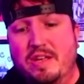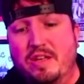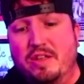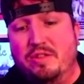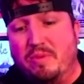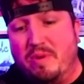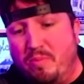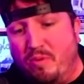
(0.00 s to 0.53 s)

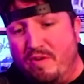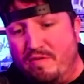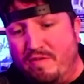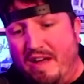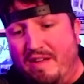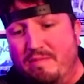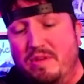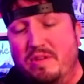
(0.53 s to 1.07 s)
3.5
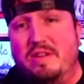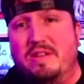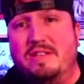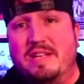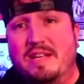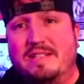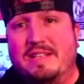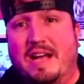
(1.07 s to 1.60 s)
million
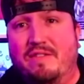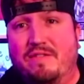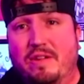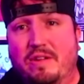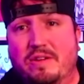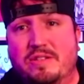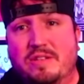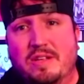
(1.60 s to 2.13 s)
TikTok followers.